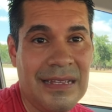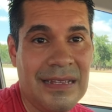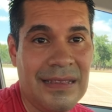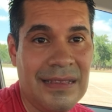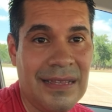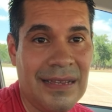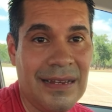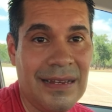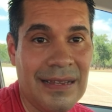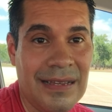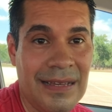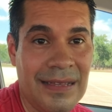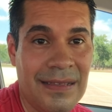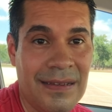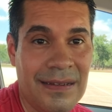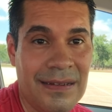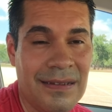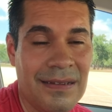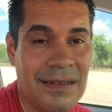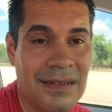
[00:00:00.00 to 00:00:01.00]
the
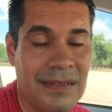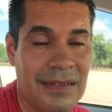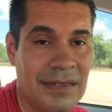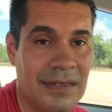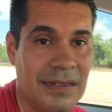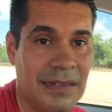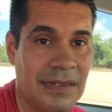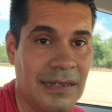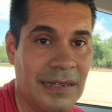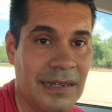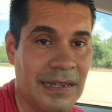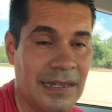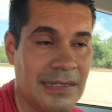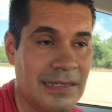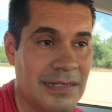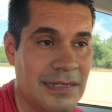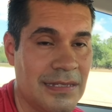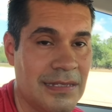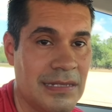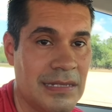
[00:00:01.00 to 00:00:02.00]
leather it
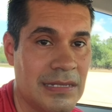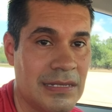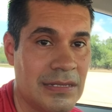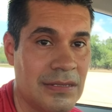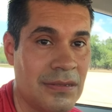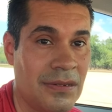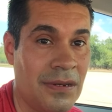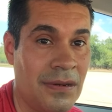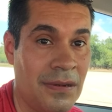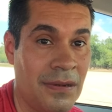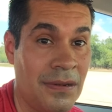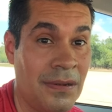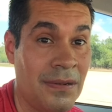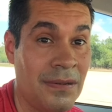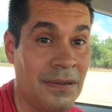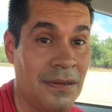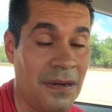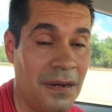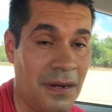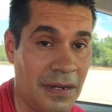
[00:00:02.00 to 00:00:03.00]
gets
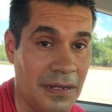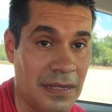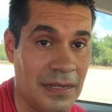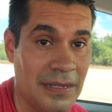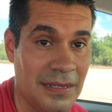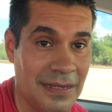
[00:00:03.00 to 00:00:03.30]
so hot